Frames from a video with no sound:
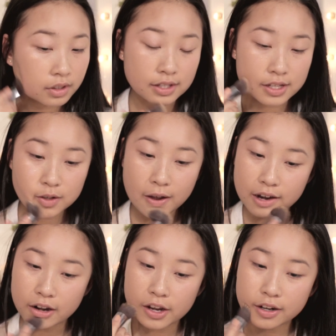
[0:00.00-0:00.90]
This is
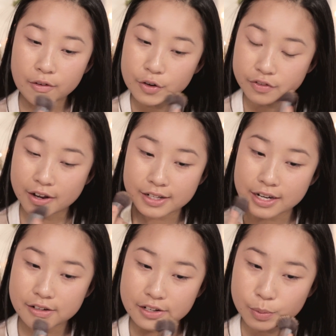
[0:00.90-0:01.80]
quite a low coverage
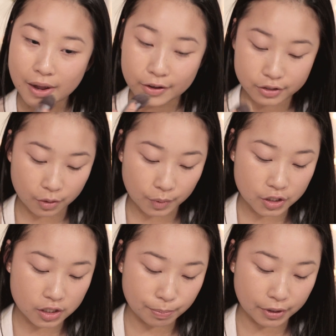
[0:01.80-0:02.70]
foundation as well, so we can
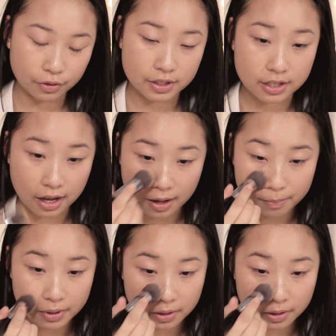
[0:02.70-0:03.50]
just build this up.